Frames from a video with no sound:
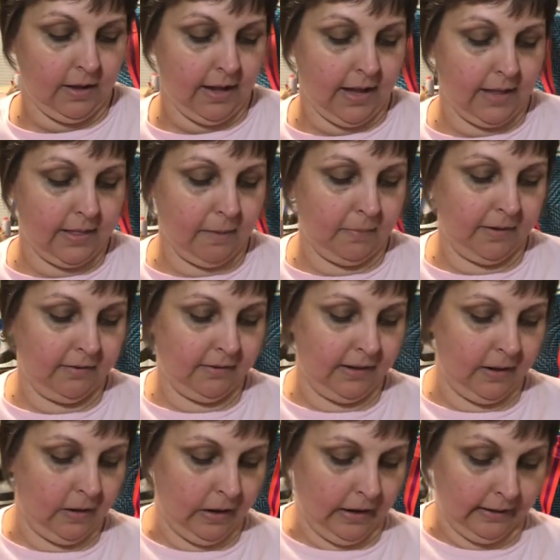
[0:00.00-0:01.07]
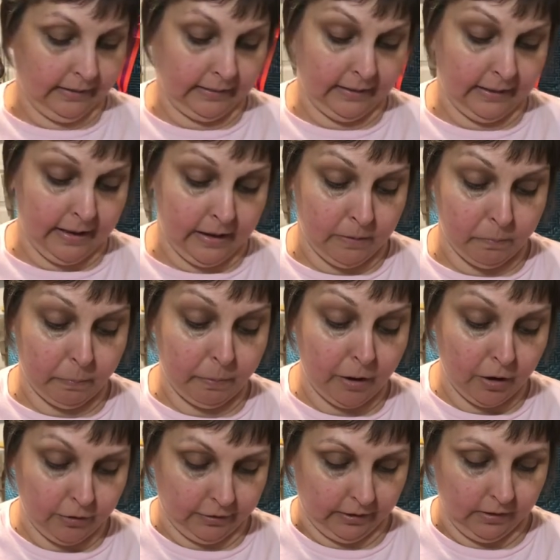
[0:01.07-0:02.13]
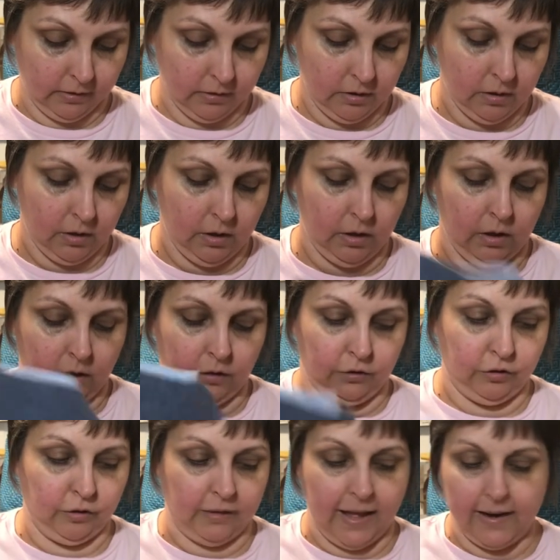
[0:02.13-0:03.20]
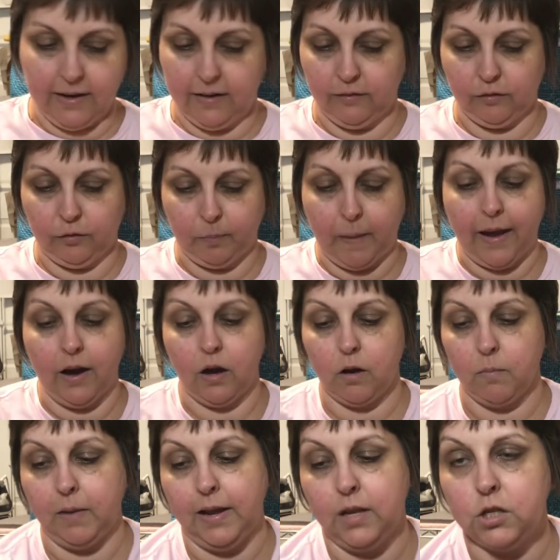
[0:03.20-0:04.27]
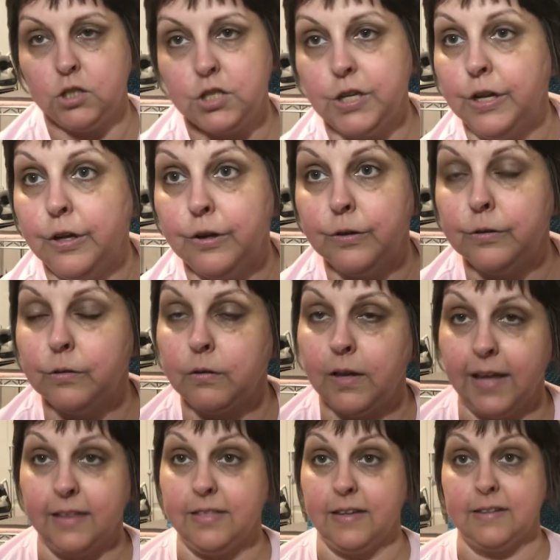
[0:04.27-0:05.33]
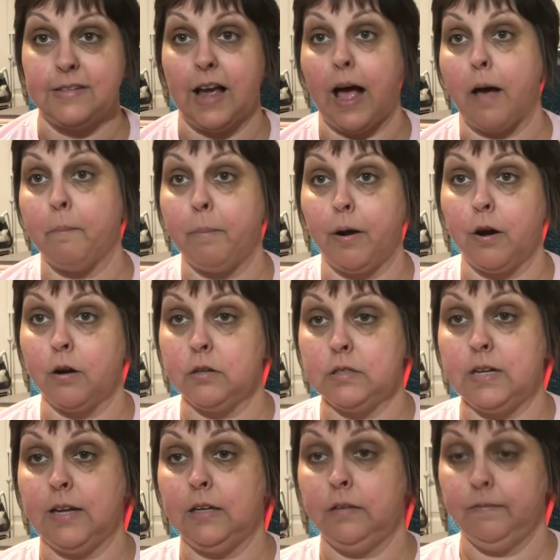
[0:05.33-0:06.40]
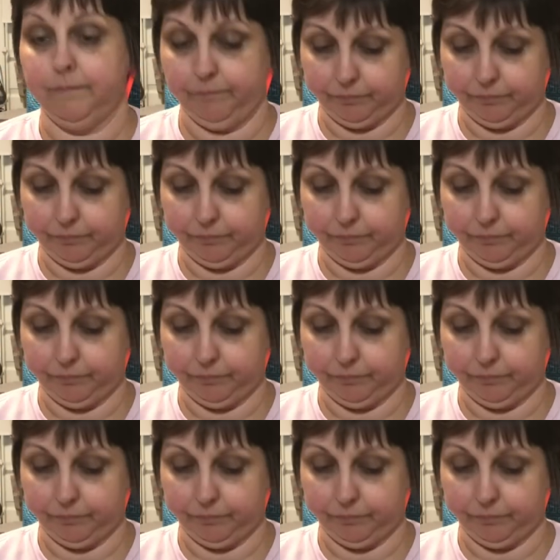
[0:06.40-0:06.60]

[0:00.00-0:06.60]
and let me see in person. So that inspired me to get the top part done.